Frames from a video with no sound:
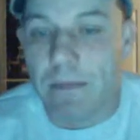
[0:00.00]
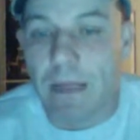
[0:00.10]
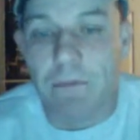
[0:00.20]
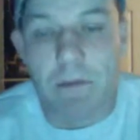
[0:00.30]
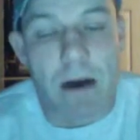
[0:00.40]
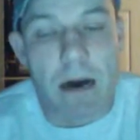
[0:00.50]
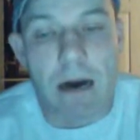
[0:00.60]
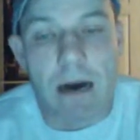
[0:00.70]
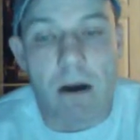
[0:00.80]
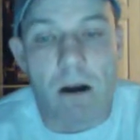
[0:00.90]
they uh,
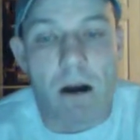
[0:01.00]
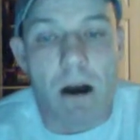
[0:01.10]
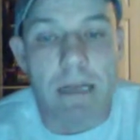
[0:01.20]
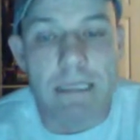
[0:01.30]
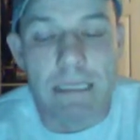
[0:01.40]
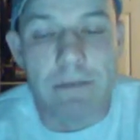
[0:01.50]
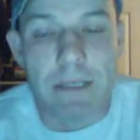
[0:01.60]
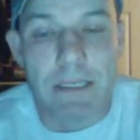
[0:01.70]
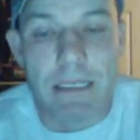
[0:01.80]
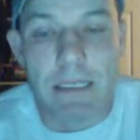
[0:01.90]
on
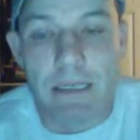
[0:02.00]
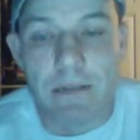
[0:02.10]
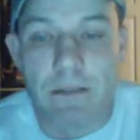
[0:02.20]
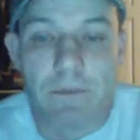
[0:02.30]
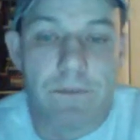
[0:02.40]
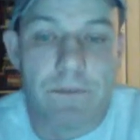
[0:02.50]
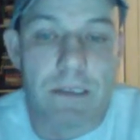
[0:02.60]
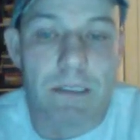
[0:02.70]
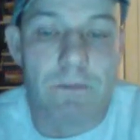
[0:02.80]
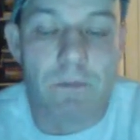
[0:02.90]
DVD. The
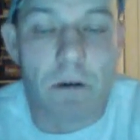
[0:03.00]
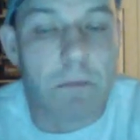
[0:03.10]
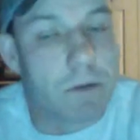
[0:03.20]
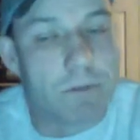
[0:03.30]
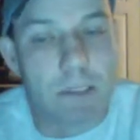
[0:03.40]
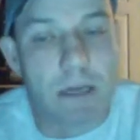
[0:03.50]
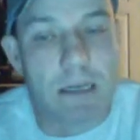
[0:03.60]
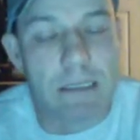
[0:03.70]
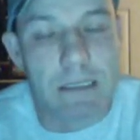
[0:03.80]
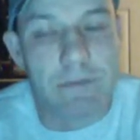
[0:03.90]
first four movies
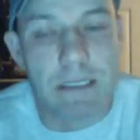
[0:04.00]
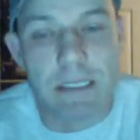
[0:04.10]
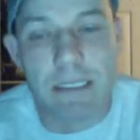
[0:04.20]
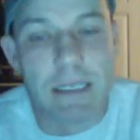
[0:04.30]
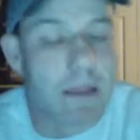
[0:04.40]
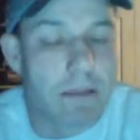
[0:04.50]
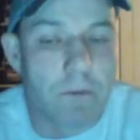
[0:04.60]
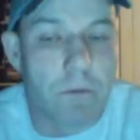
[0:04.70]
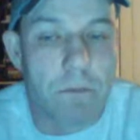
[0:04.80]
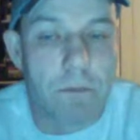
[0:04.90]
are on DVD. The other
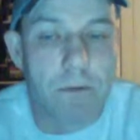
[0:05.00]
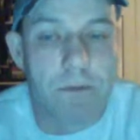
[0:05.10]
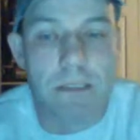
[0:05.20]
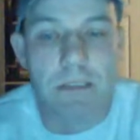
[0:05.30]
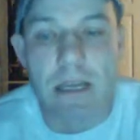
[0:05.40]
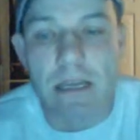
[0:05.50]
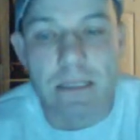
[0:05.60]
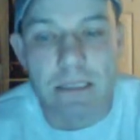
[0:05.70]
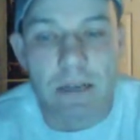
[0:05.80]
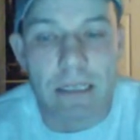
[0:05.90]
four movies
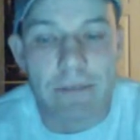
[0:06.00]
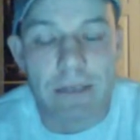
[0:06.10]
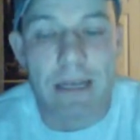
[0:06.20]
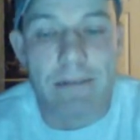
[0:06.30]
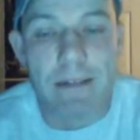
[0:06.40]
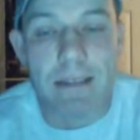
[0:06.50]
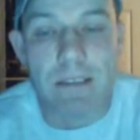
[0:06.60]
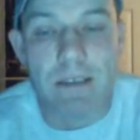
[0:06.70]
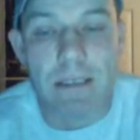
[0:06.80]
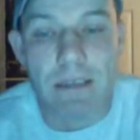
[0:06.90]
did not even get
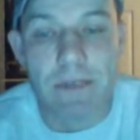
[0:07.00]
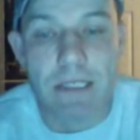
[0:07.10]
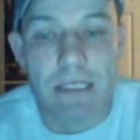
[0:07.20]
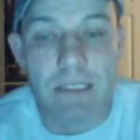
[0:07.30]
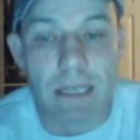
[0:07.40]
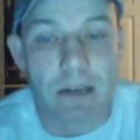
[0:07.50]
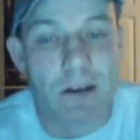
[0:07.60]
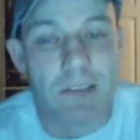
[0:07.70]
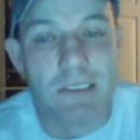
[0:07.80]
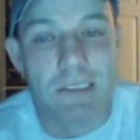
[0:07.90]
released on DVDs. And
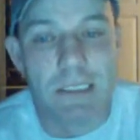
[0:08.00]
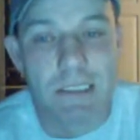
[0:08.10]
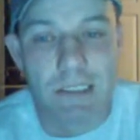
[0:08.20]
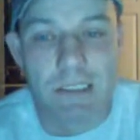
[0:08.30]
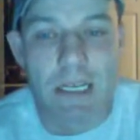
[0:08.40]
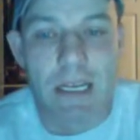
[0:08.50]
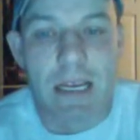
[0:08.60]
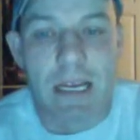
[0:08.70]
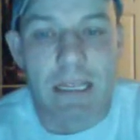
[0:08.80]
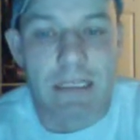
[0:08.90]
all six
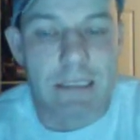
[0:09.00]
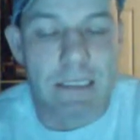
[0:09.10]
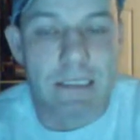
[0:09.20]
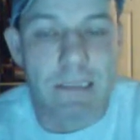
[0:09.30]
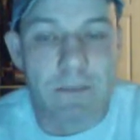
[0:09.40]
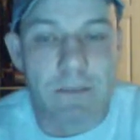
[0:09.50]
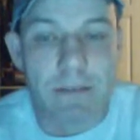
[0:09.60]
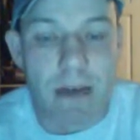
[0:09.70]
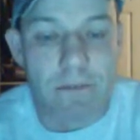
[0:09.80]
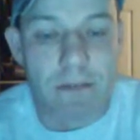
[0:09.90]
seasons of The
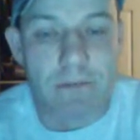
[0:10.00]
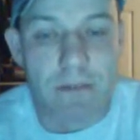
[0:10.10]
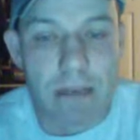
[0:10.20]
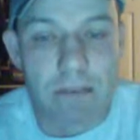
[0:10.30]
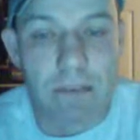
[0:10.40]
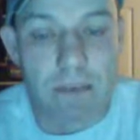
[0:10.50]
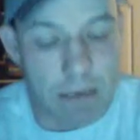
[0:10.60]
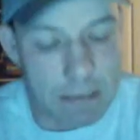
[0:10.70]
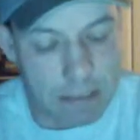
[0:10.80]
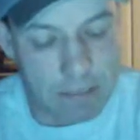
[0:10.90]
Rockford Files are
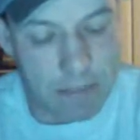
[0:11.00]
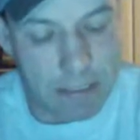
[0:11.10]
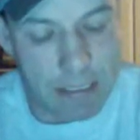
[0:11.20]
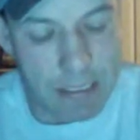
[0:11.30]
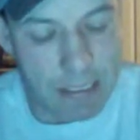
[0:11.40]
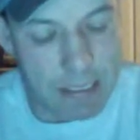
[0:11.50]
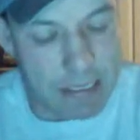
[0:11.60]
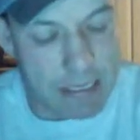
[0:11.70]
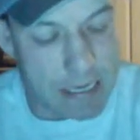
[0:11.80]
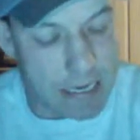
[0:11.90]
on DVD.
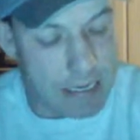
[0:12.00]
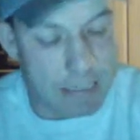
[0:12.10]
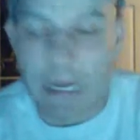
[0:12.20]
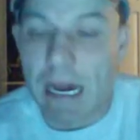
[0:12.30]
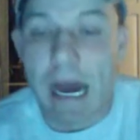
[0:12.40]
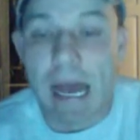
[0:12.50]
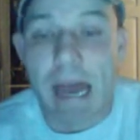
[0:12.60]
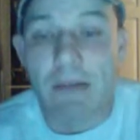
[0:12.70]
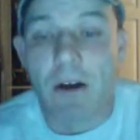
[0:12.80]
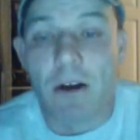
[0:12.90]
And I
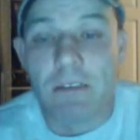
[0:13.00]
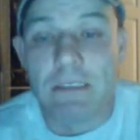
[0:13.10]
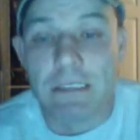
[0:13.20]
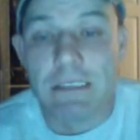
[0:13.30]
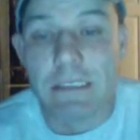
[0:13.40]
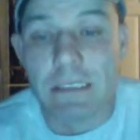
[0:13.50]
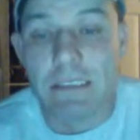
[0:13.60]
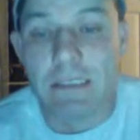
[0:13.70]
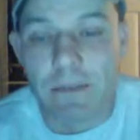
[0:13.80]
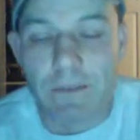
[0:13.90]
have all six
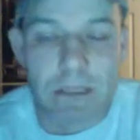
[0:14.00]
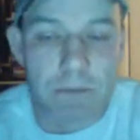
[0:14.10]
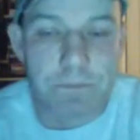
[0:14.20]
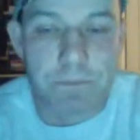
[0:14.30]
seasons of it.